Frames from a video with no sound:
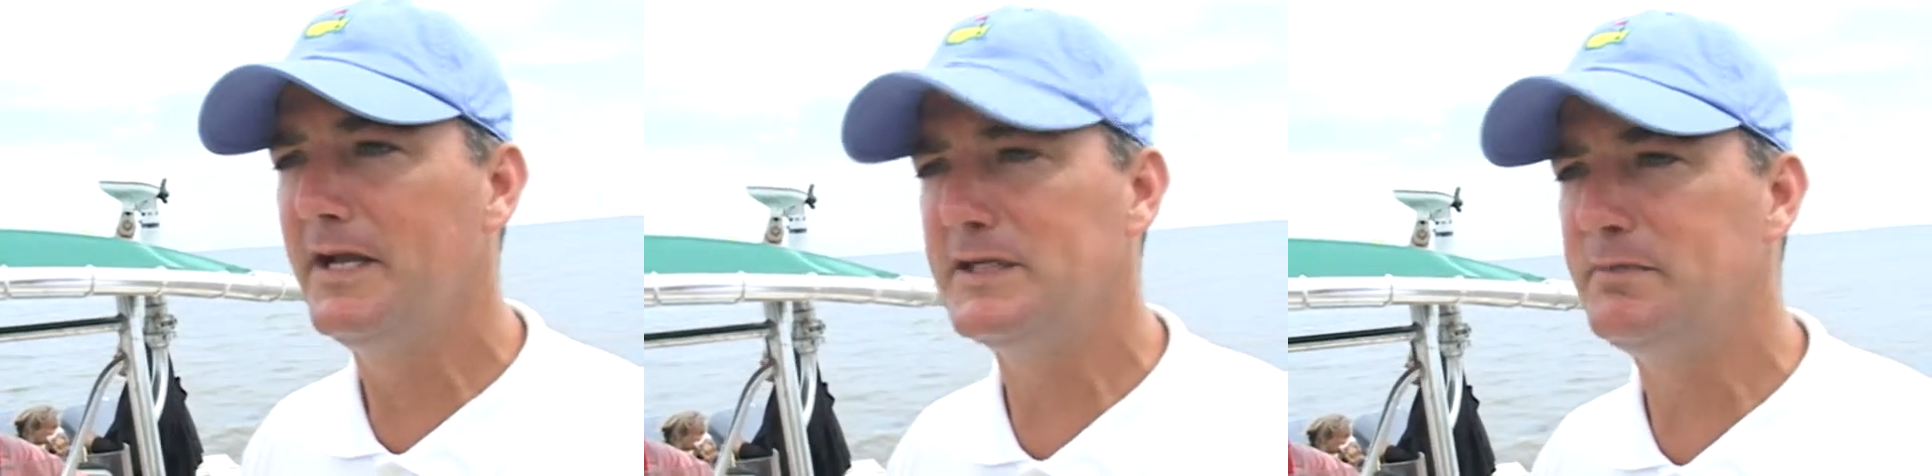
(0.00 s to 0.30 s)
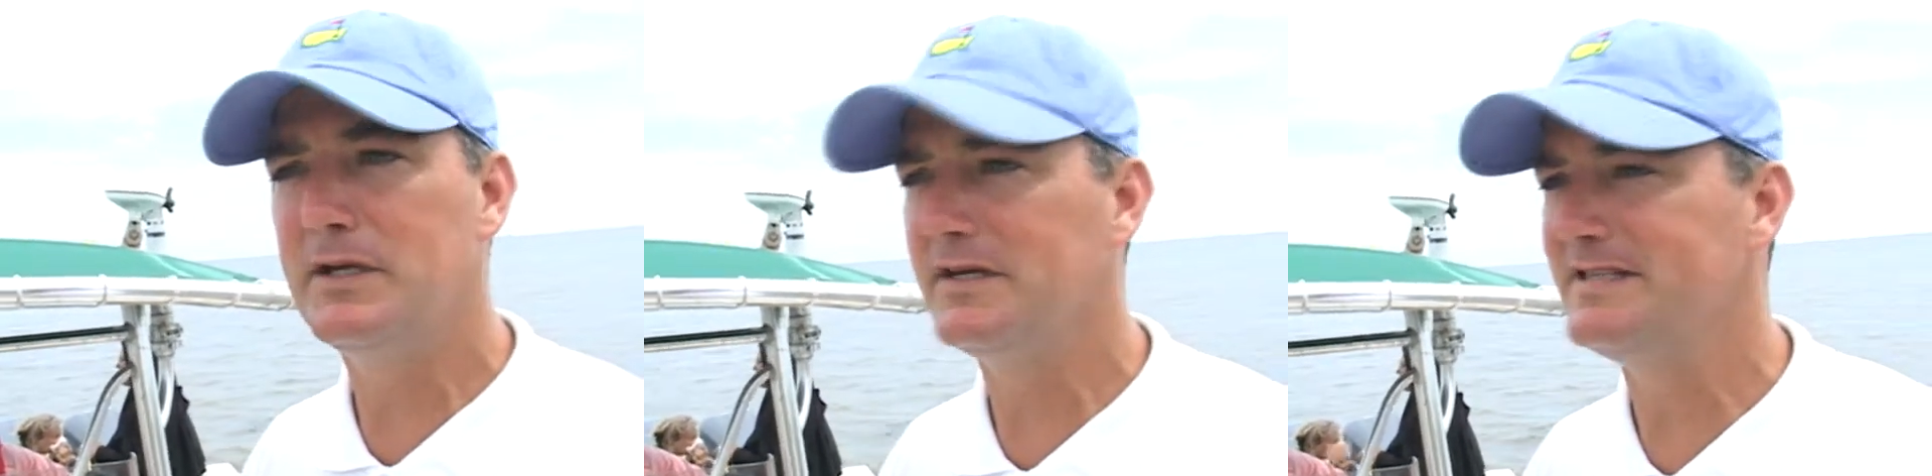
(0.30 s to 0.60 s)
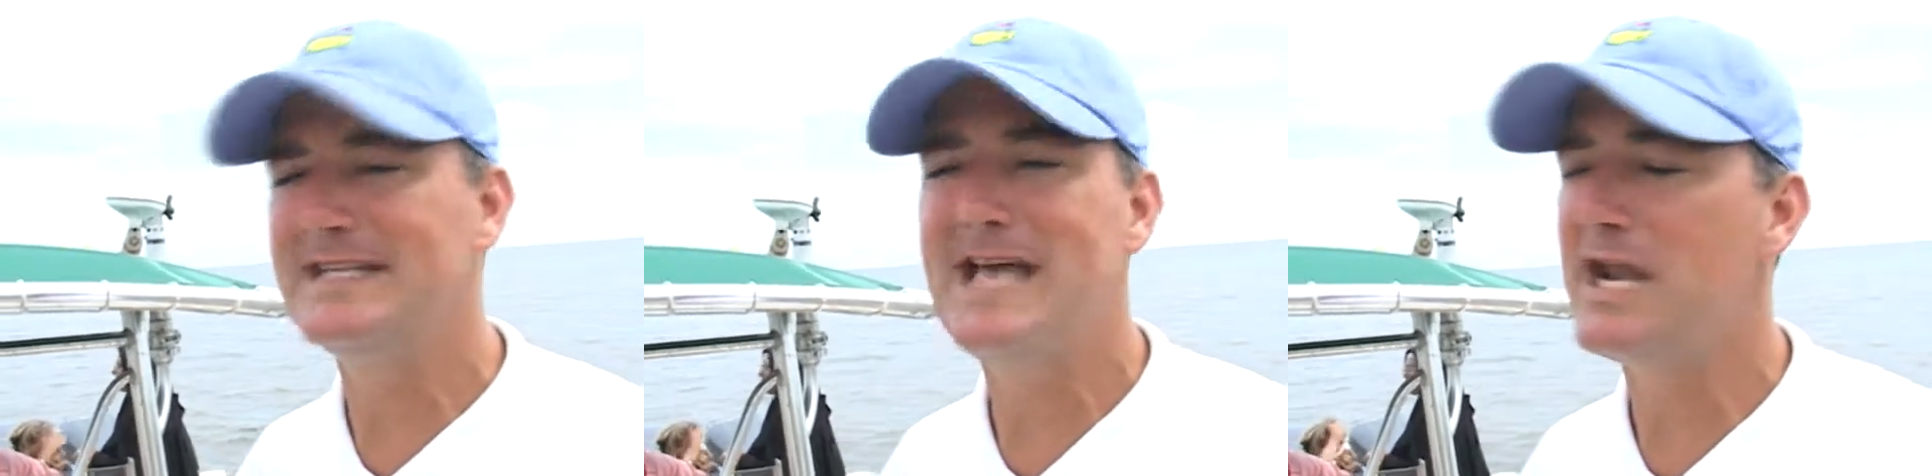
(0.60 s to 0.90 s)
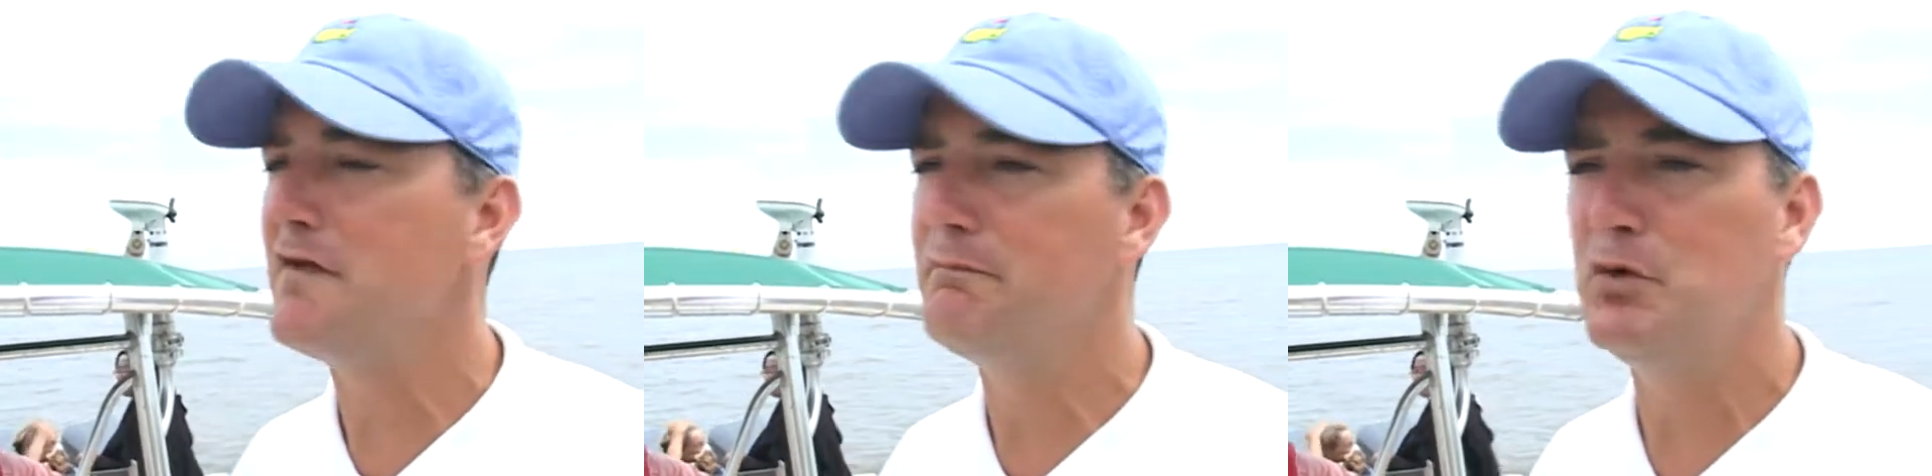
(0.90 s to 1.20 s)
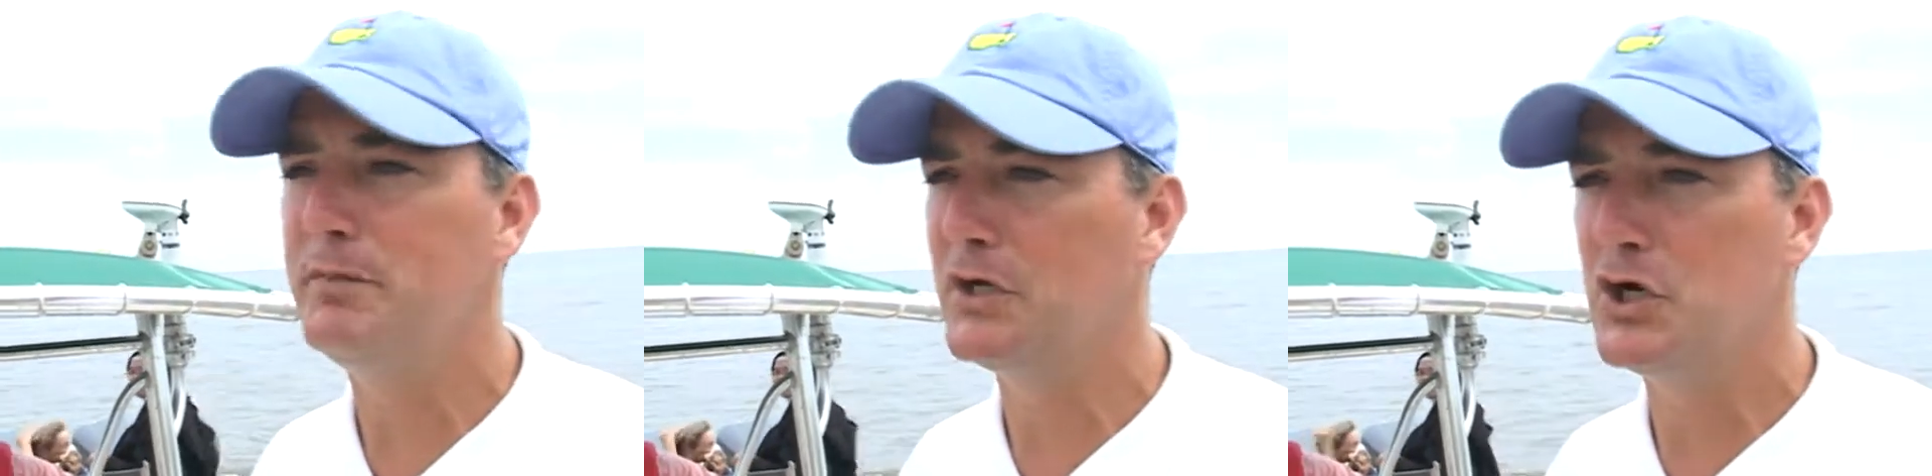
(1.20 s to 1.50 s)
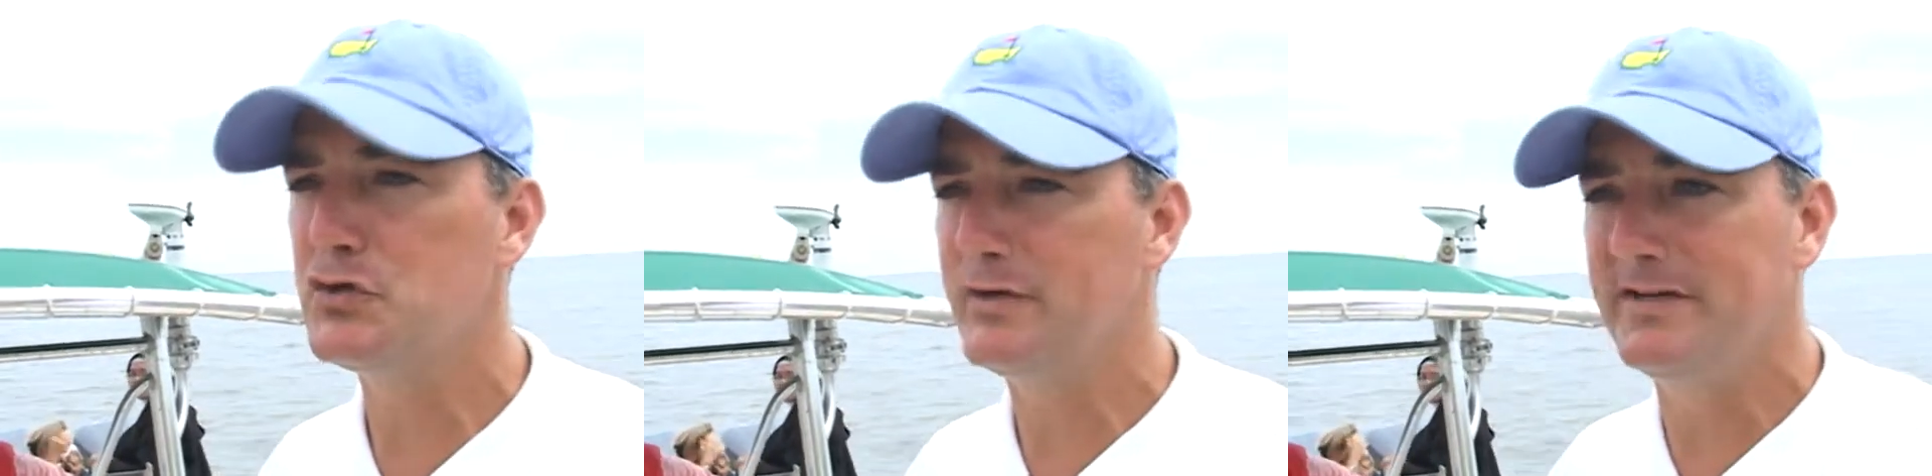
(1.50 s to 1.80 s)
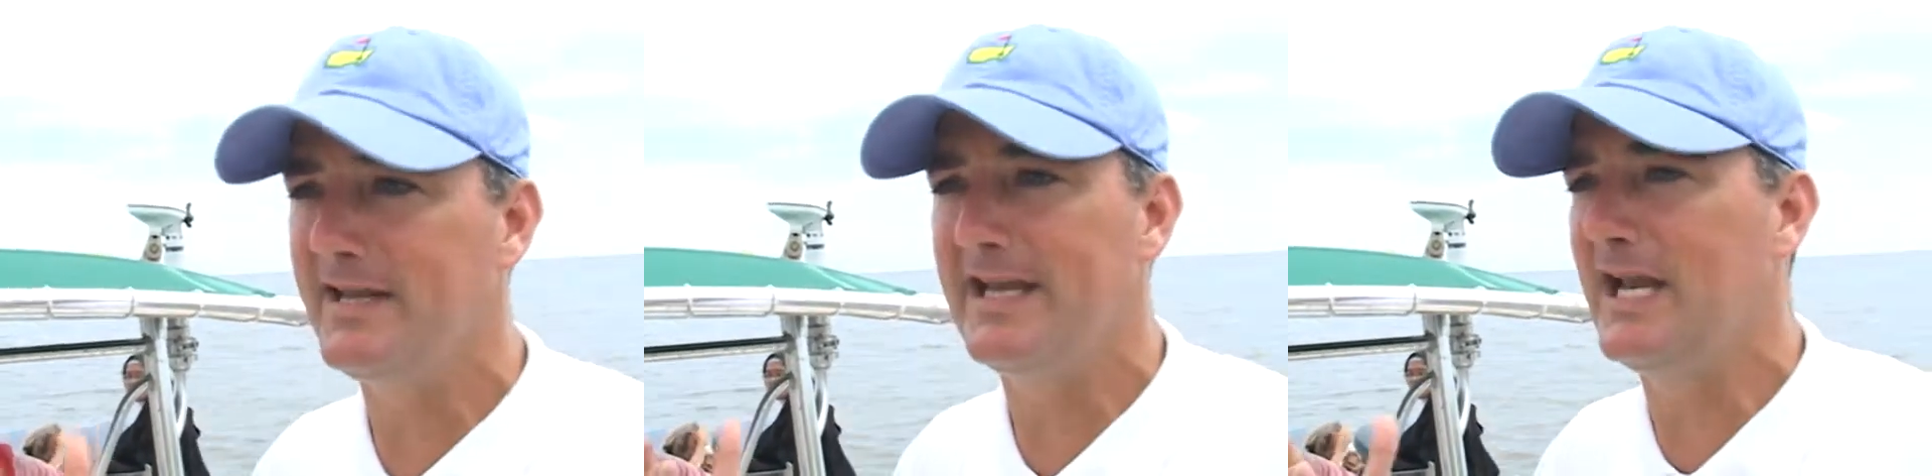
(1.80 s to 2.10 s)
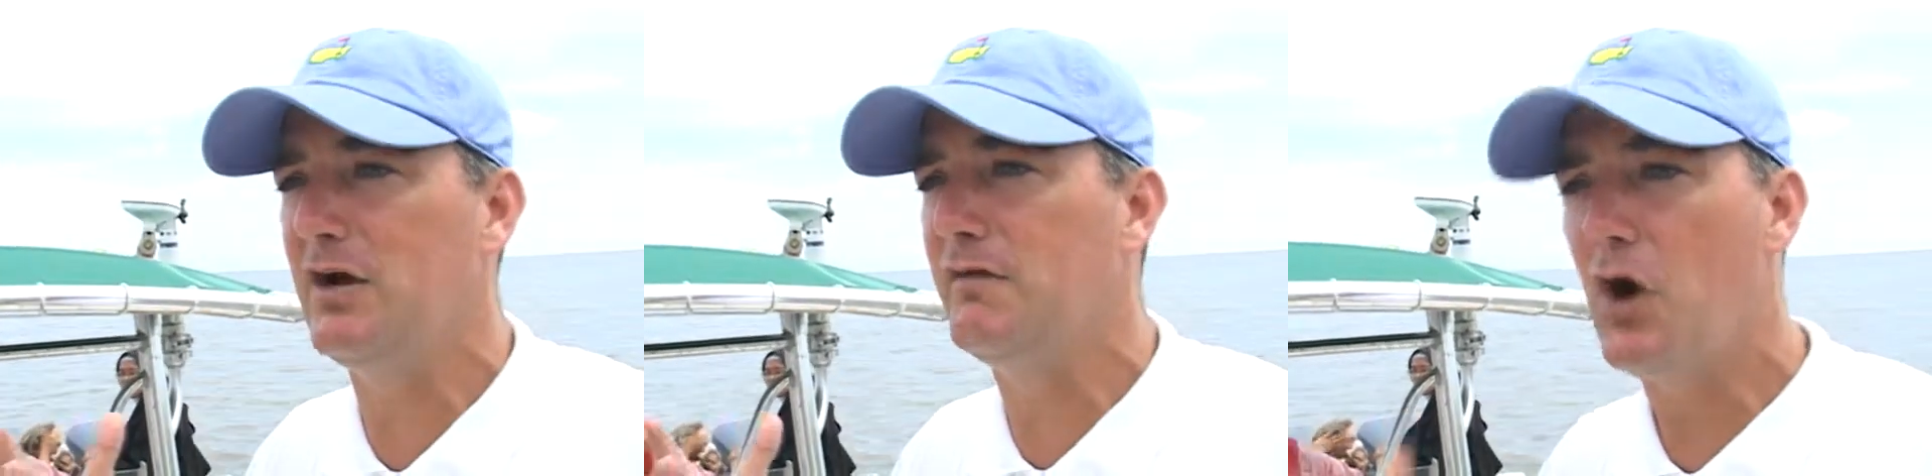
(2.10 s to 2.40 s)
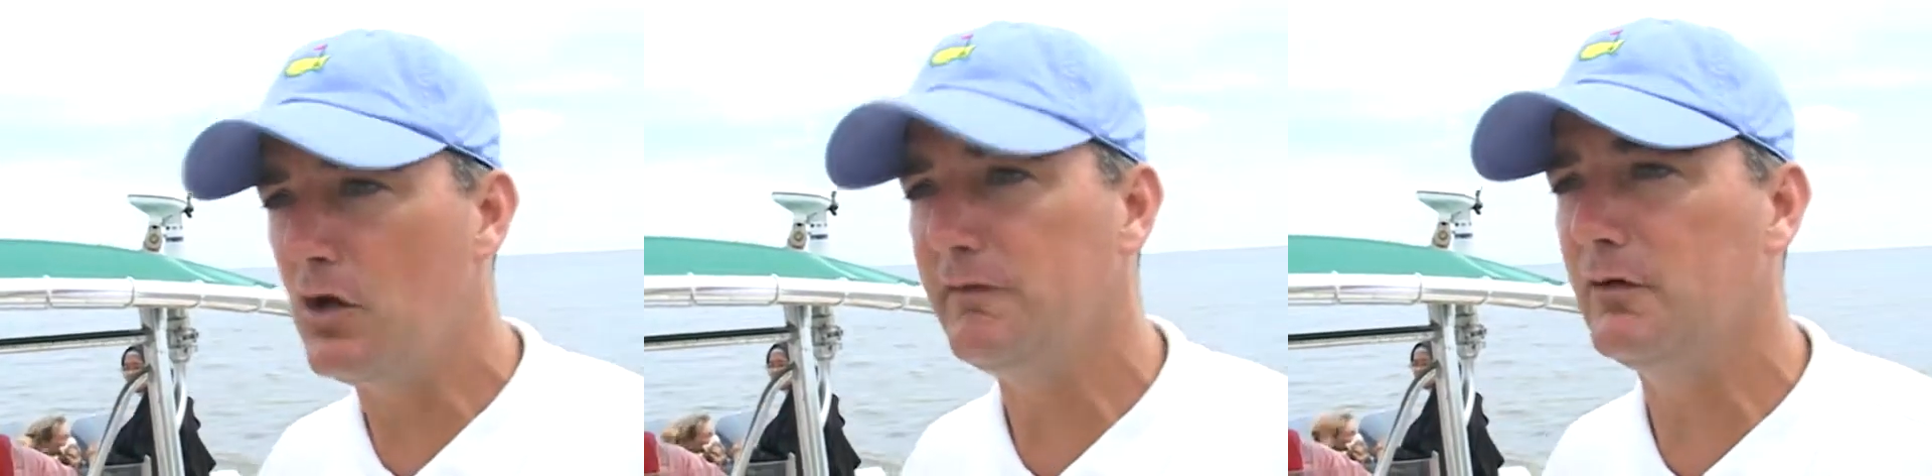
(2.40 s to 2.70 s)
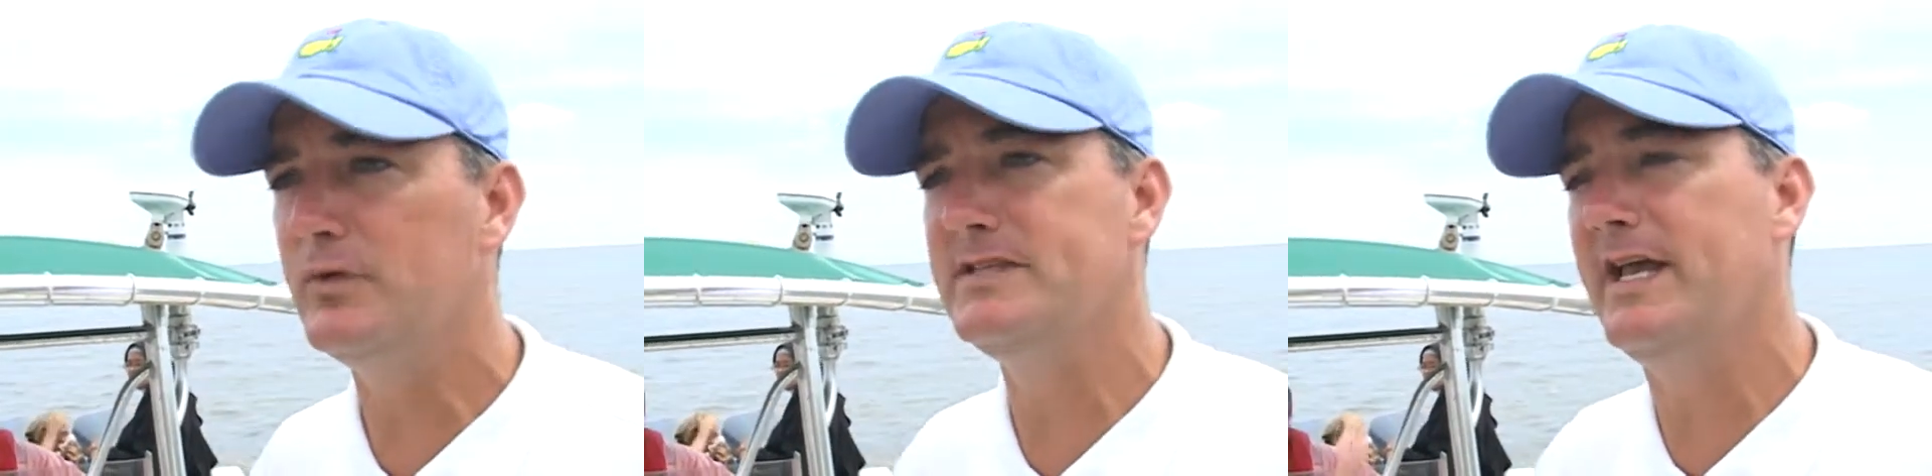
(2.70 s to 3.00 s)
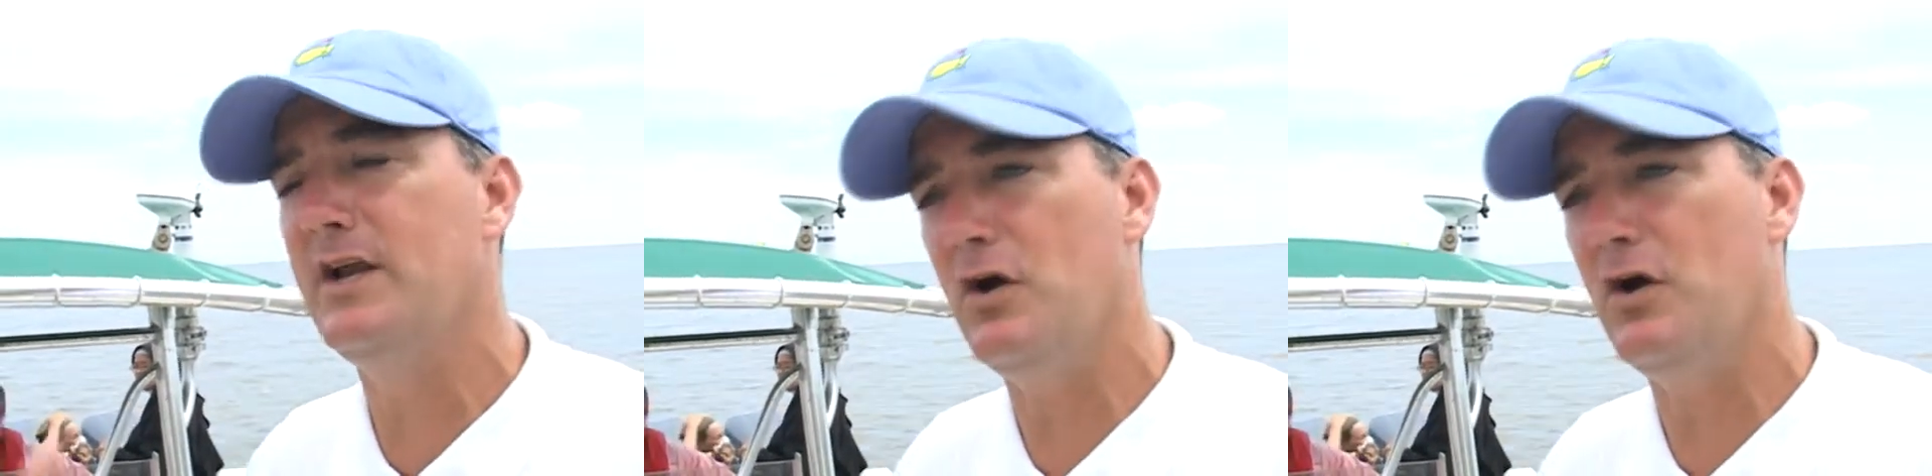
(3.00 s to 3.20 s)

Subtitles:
is because there's not enough boom in the country to take care of all of Louisiana,